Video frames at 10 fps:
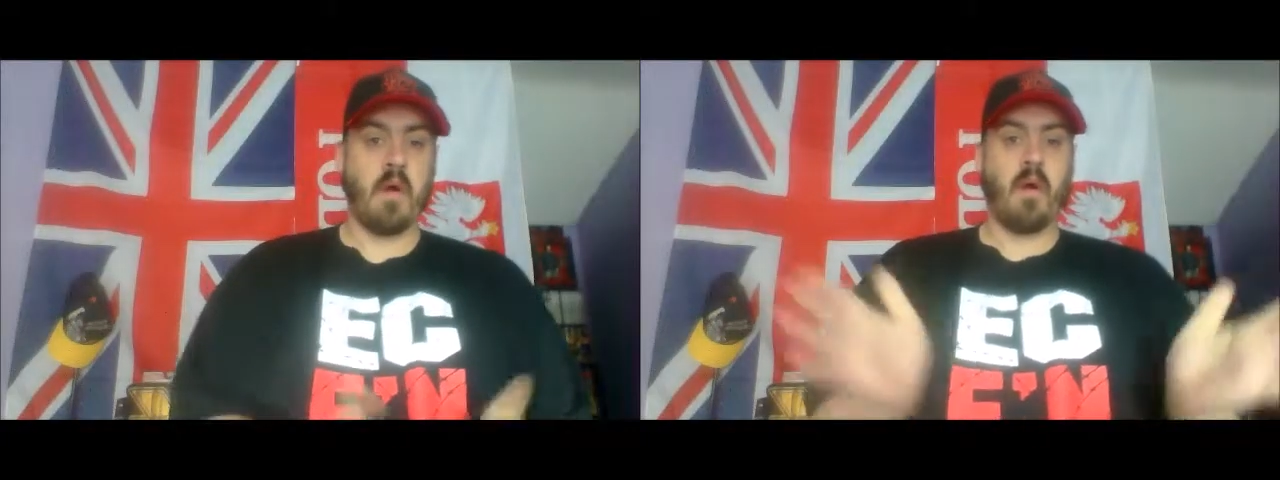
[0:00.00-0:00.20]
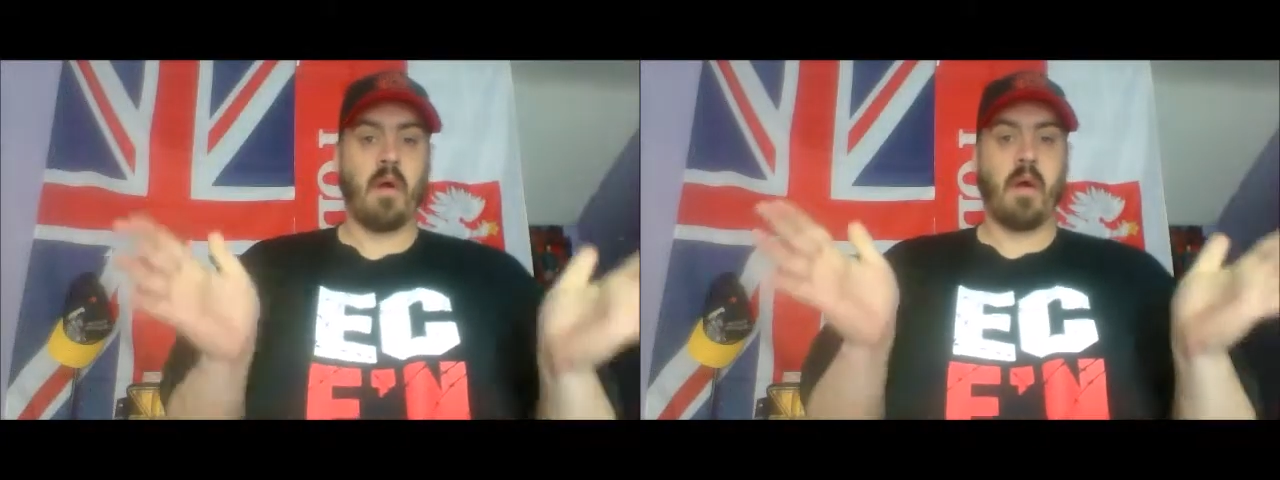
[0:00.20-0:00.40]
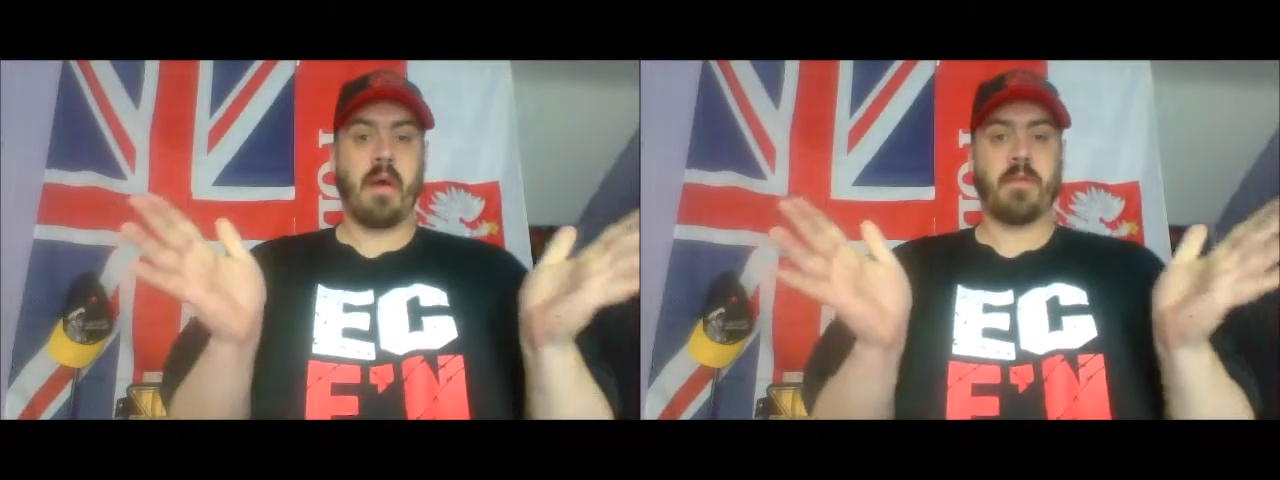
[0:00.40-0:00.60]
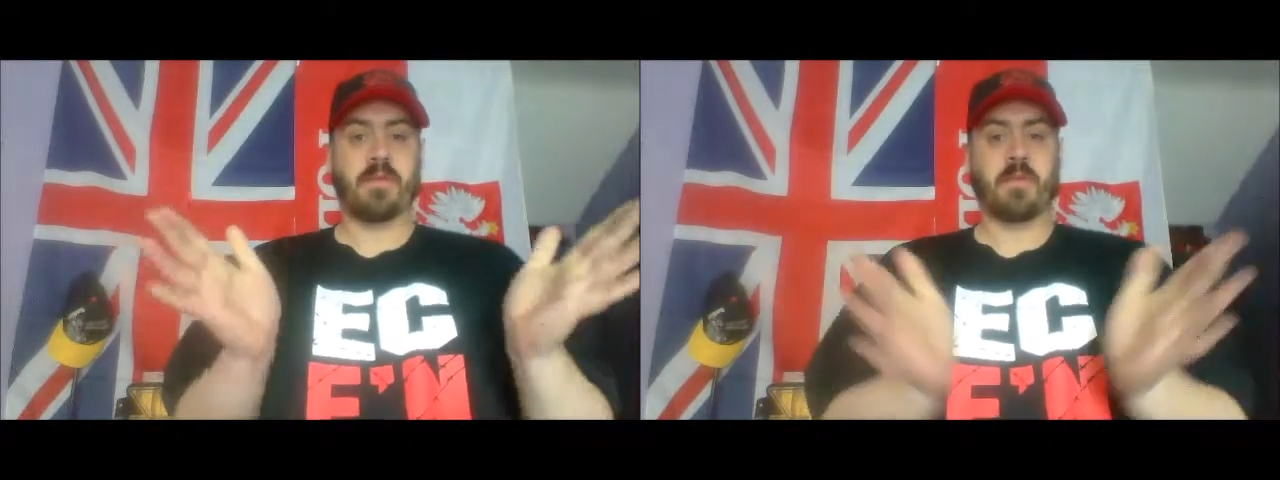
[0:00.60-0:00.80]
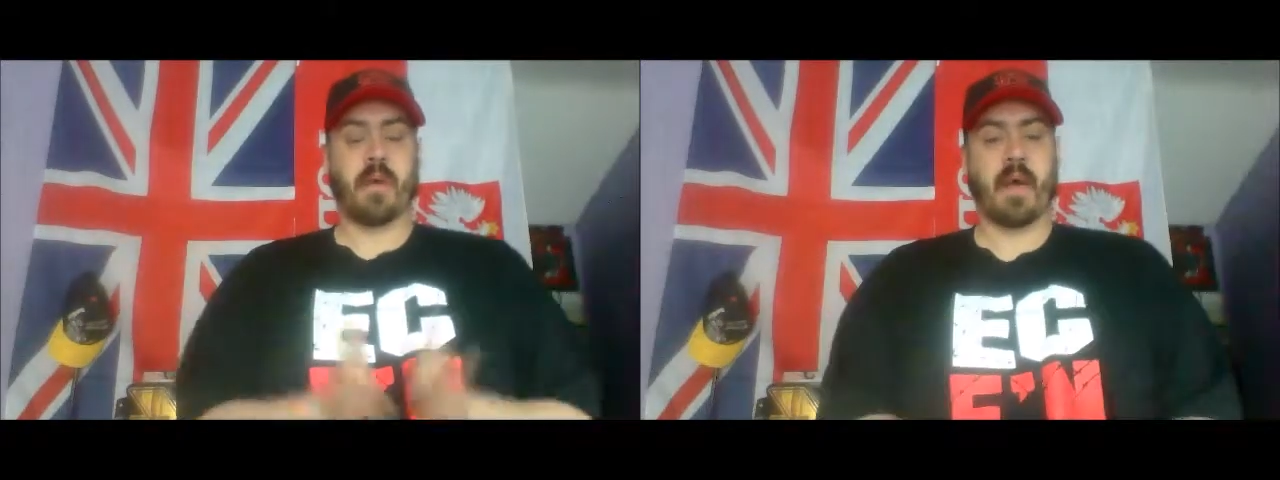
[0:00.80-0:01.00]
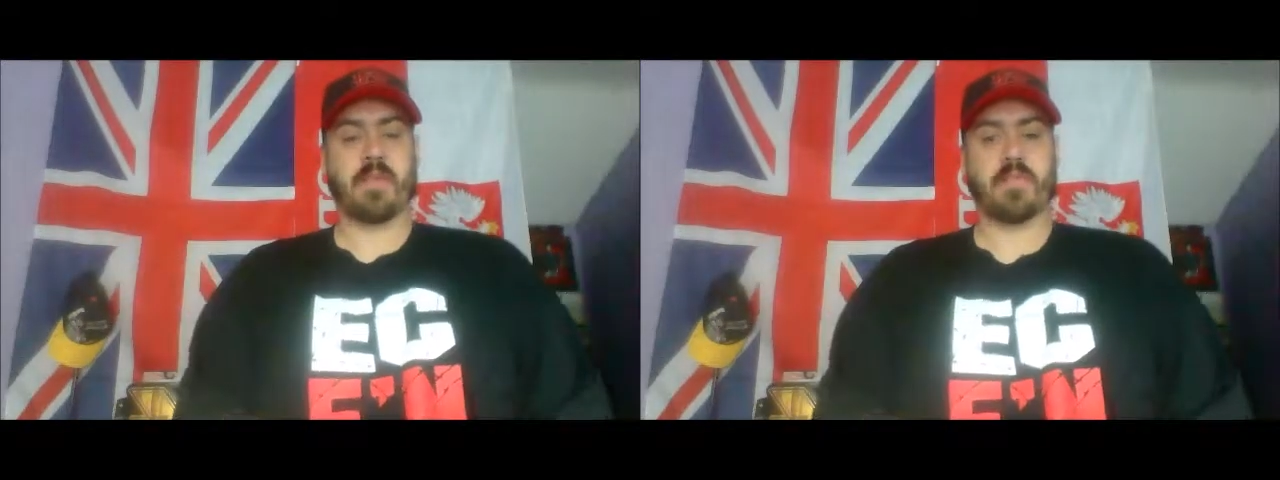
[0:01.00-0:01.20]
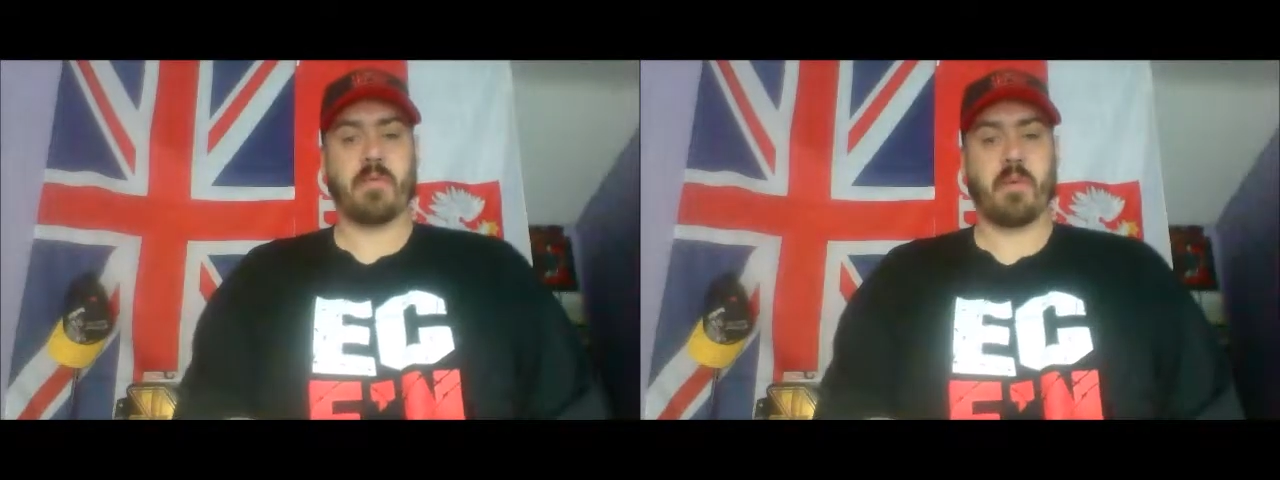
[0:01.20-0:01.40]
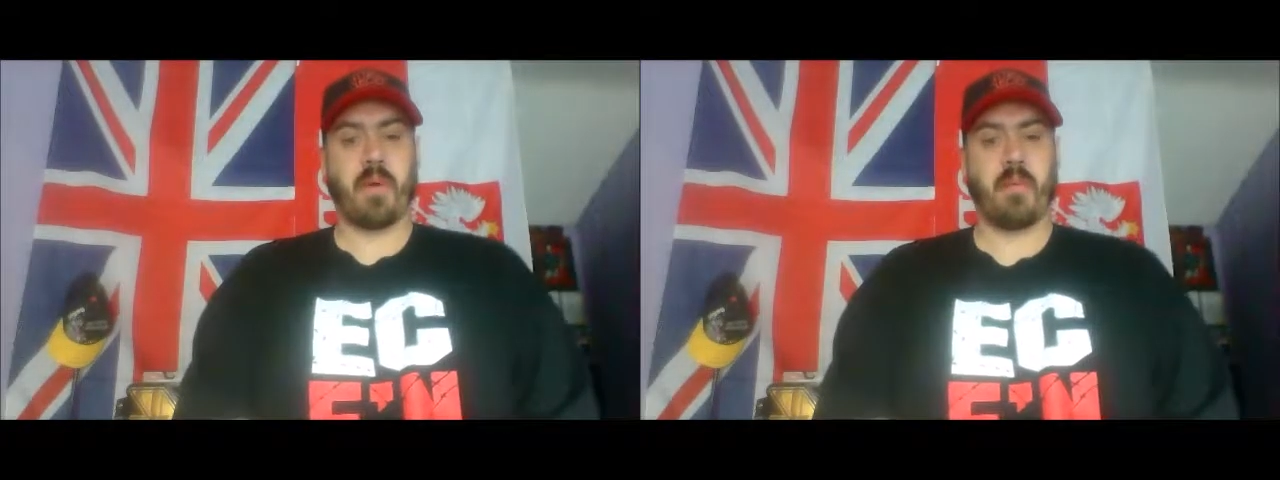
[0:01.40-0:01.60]
Hey, what's up guys, it's
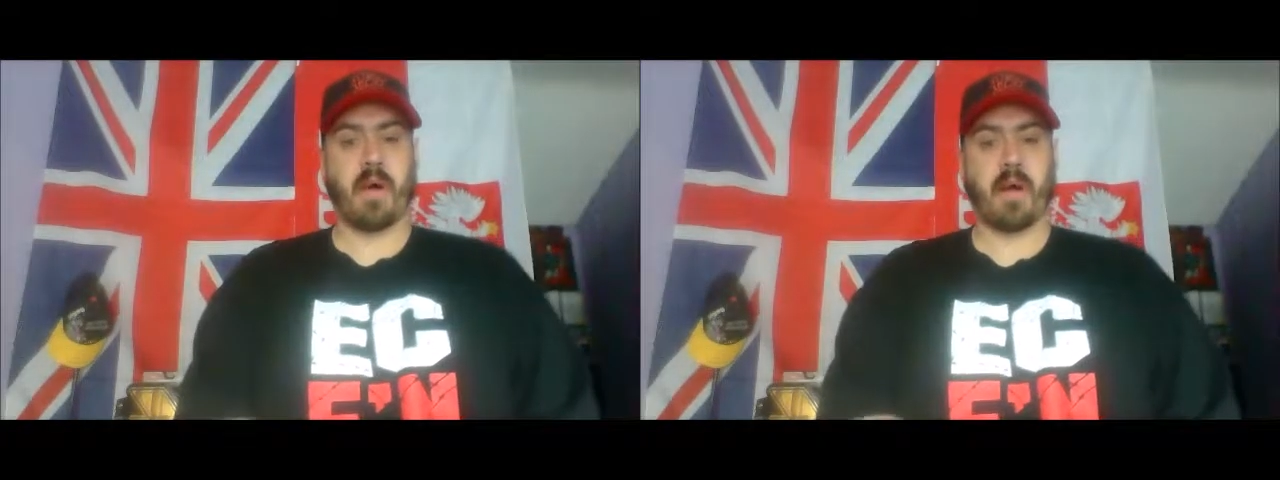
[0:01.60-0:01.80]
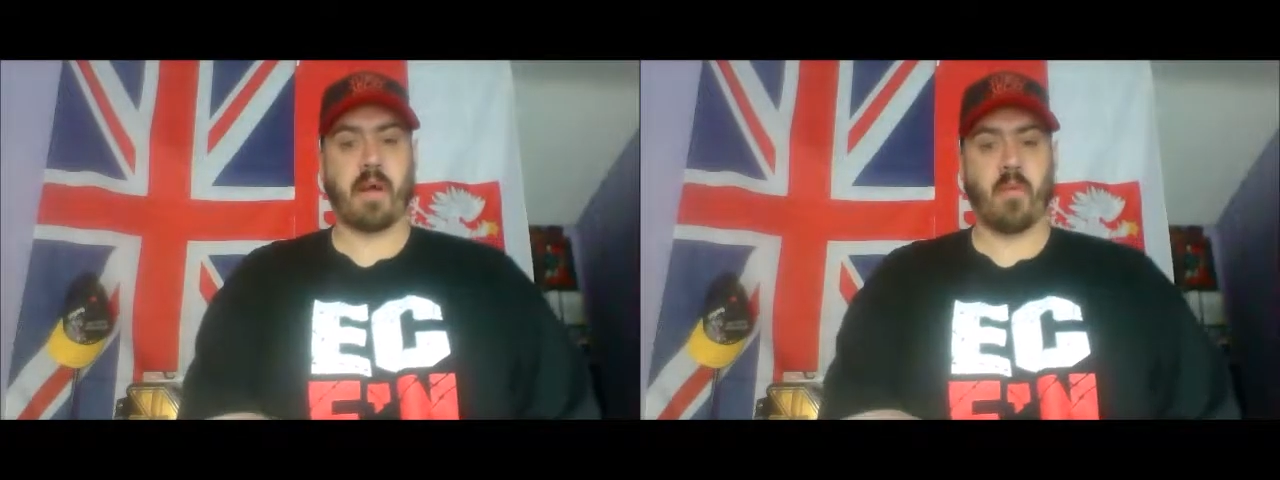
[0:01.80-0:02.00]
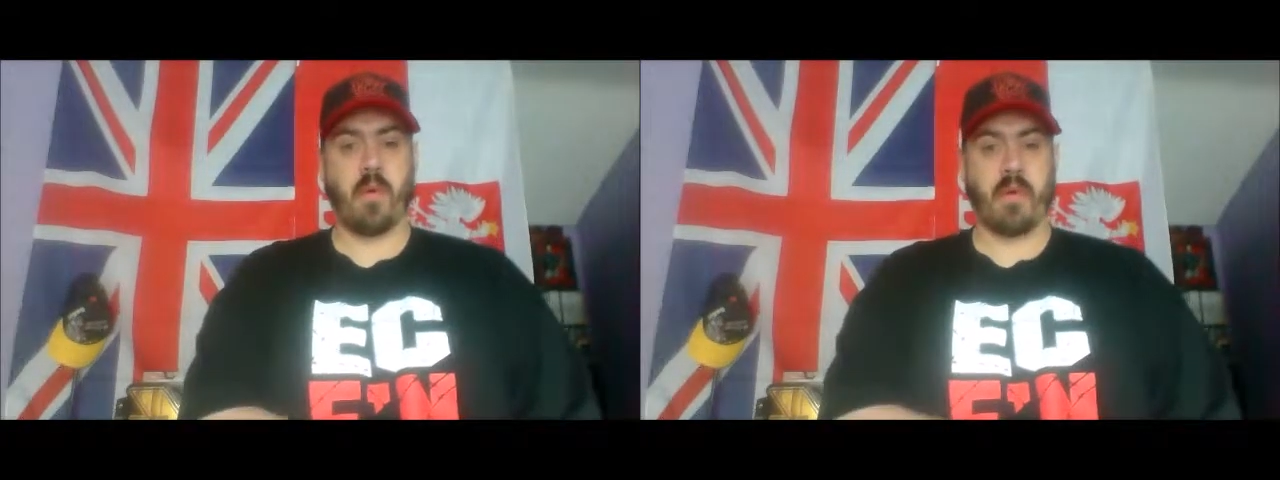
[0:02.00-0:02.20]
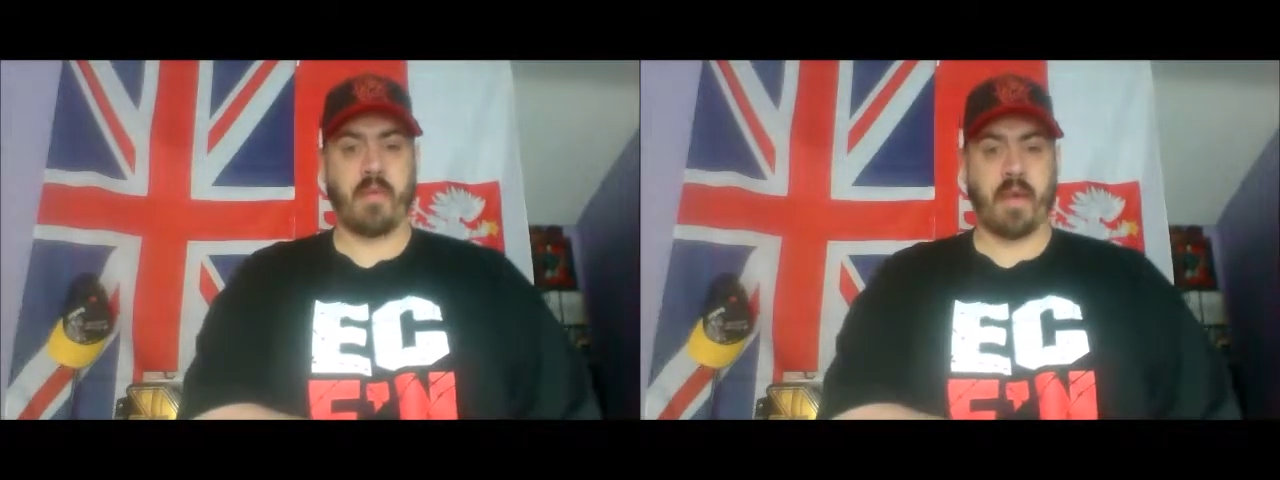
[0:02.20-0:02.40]
Repeat back with